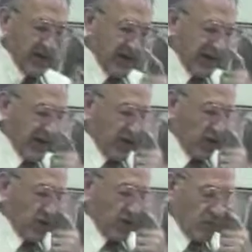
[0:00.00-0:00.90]
in our
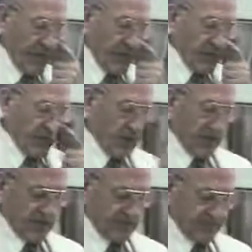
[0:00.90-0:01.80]
own realm and
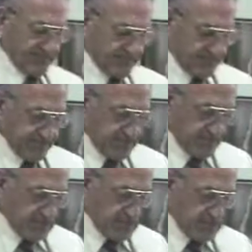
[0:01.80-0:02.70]
orbit.
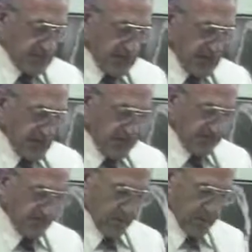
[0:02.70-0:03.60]
See?
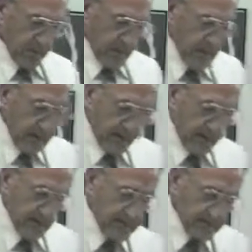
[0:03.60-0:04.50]
Now,